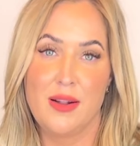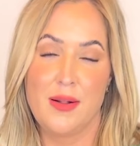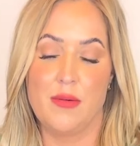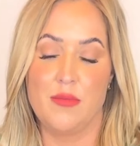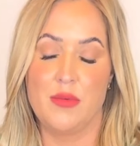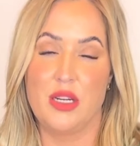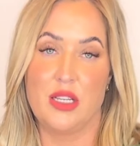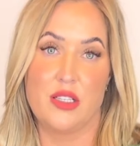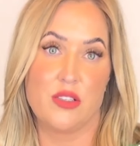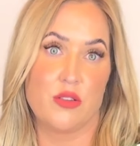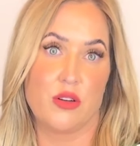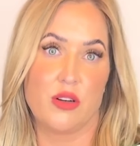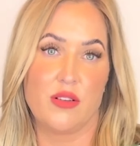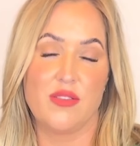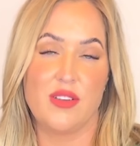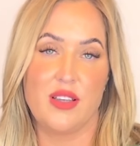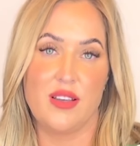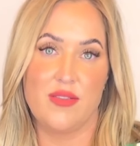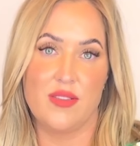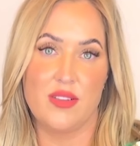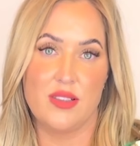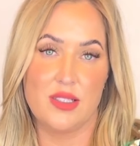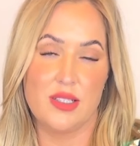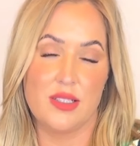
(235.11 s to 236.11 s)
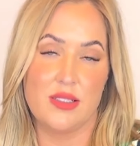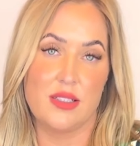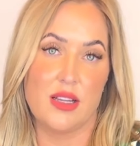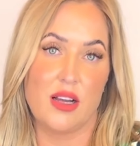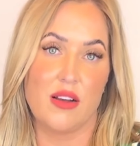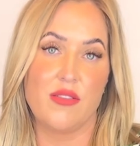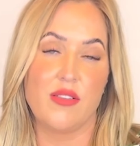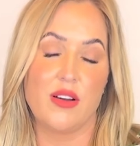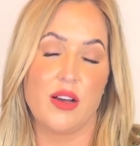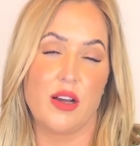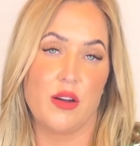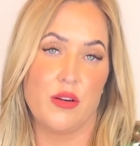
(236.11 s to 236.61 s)
and mean, it sort of evens
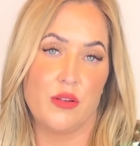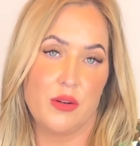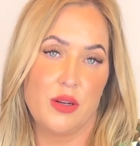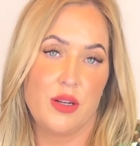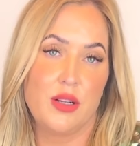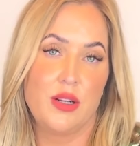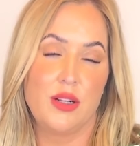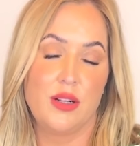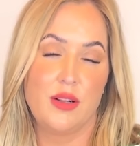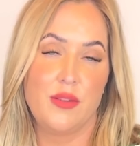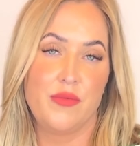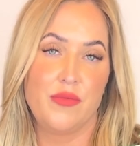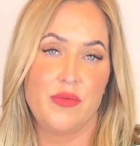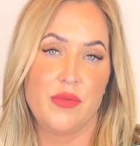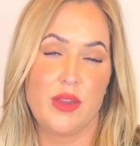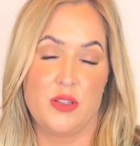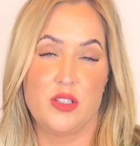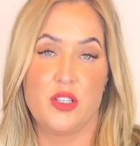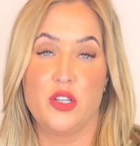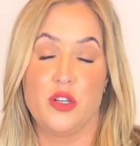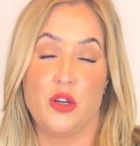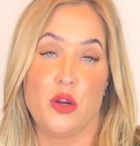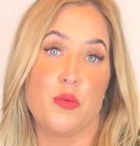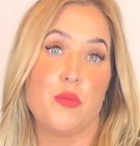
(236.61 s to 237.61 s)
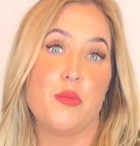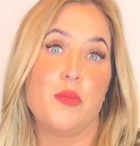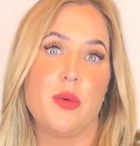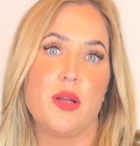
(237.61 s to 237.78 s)
itself out to your